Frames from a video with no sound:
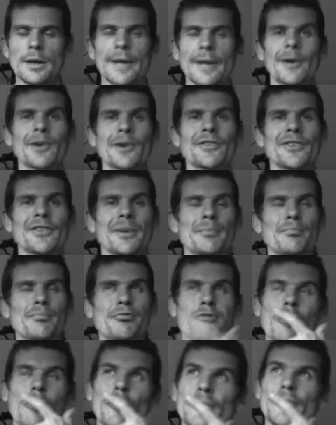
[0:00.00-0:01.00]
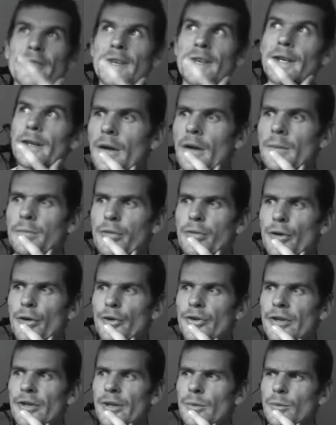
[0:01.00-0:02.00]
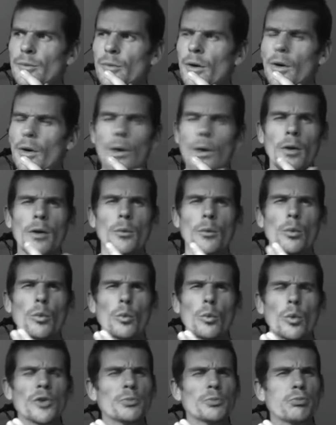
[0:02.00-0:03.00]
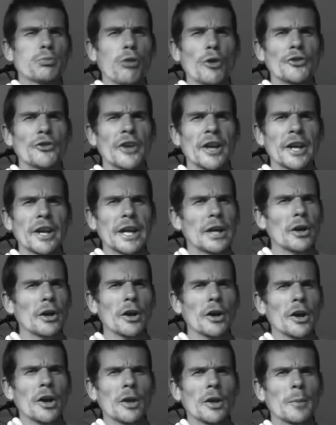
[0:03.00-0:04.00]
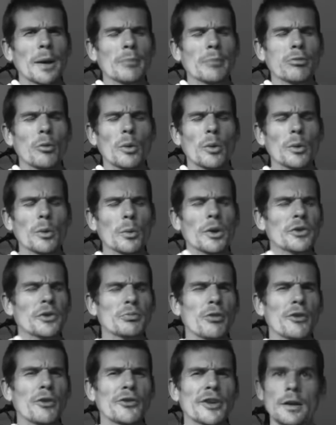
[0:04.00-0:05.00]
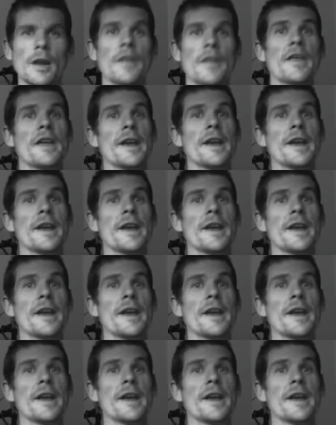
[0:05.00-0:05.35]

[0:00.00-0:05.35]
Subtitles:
And I said, protein? Protein? What's protein again? I don't know about protein. What is protein? And then